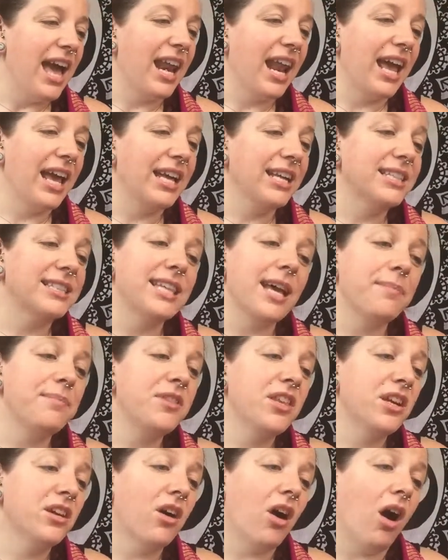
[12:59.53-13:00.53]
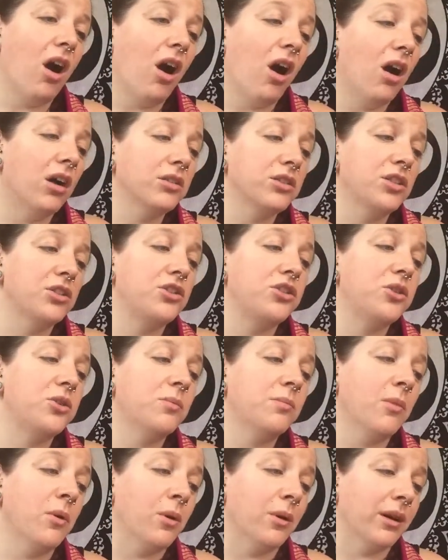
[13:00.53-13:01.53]
and I accept the call to
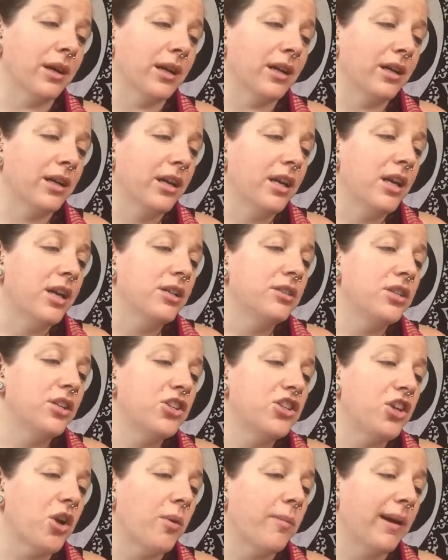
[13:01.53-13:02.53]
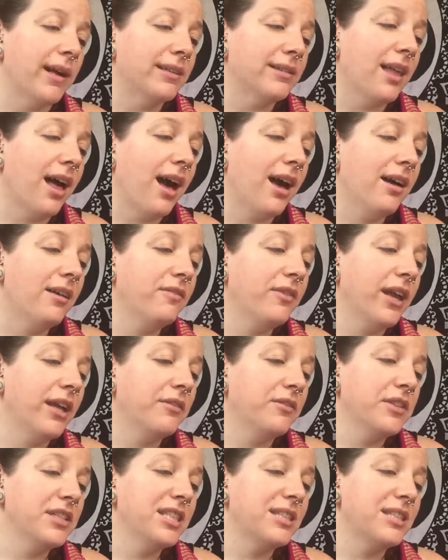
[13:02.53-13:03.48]
do more, to show my love and